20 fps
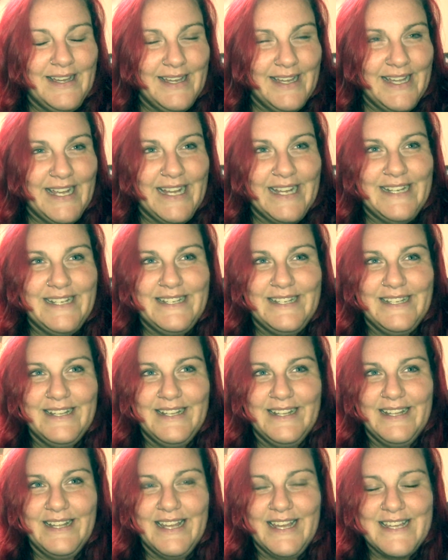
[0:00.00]
It
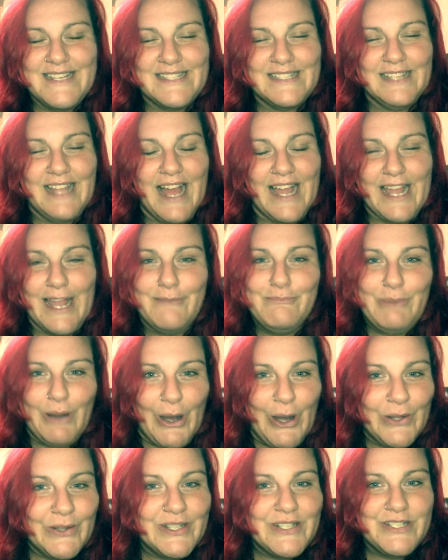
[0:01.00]
is like a
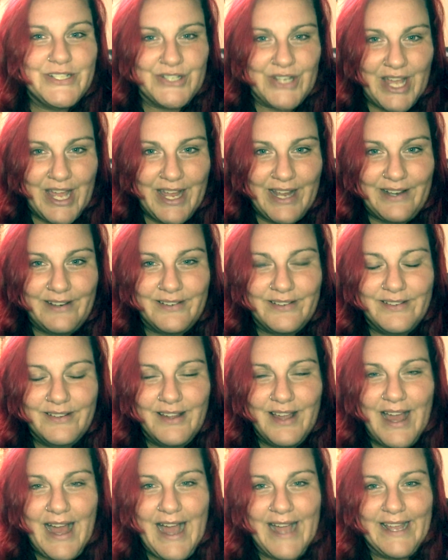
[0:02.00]
ball and chain.
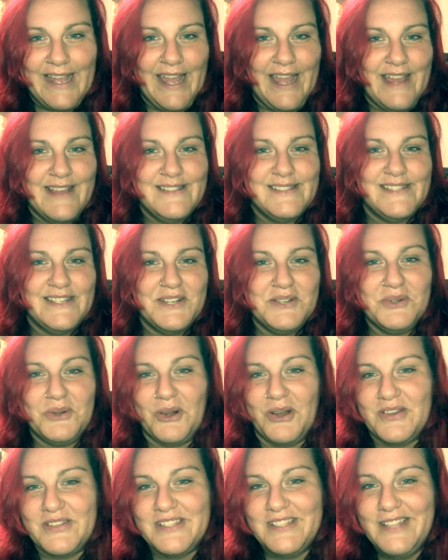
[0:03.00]
I can't sit
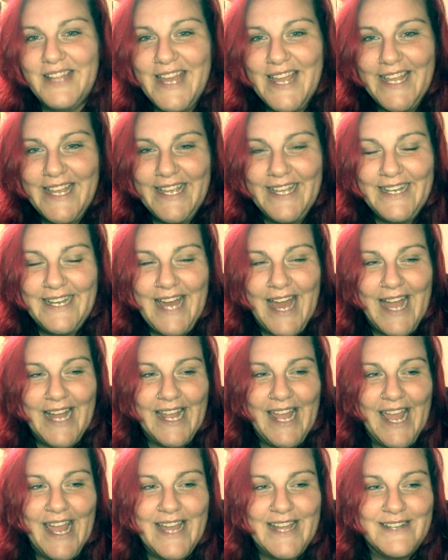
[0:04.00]
cross-legged. I
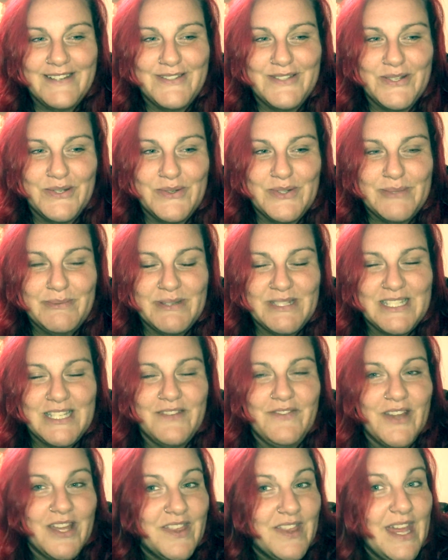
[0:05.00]
can't do
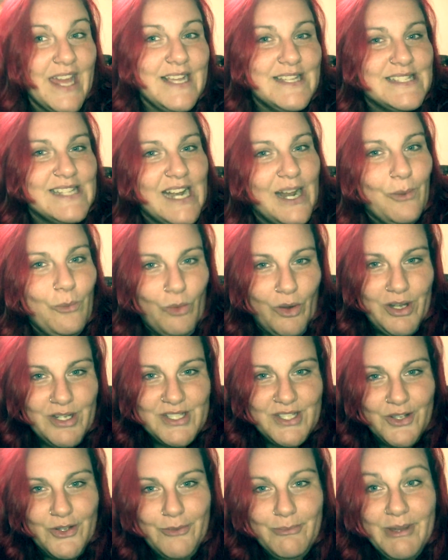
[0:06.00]
specific things that I want
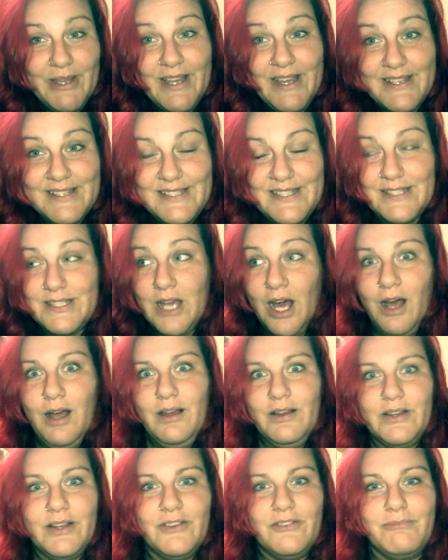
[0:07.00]
to, because this
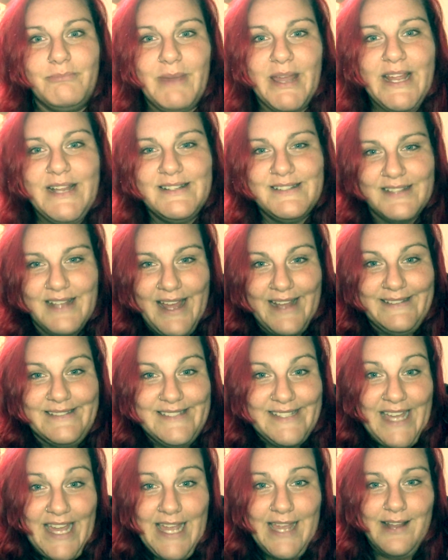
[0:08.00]
hunk of meat and
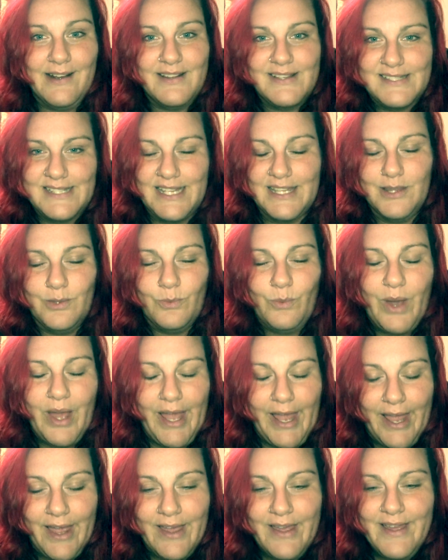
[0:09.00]
skin is in the
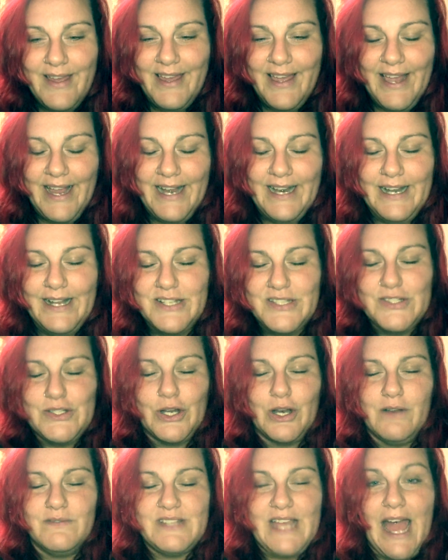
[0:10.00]
way. It
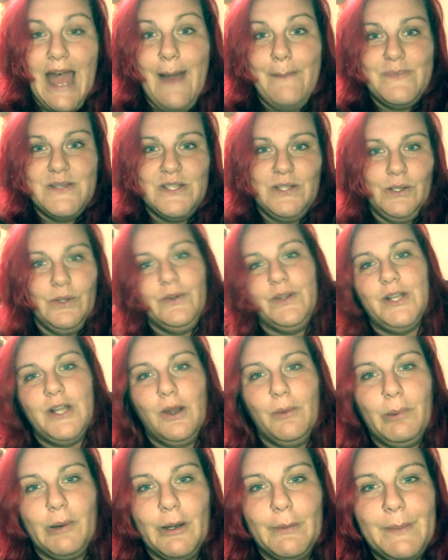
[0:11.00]
serves absolutely no
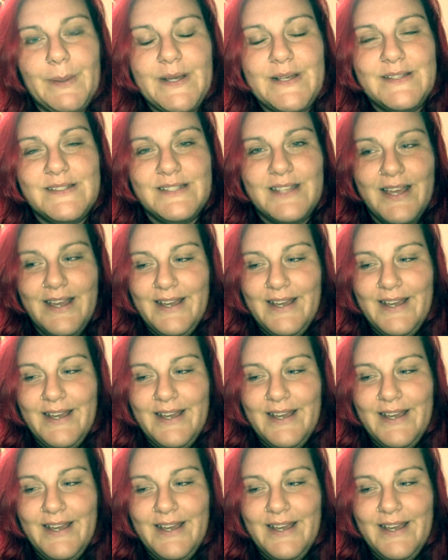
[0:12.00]
purpose.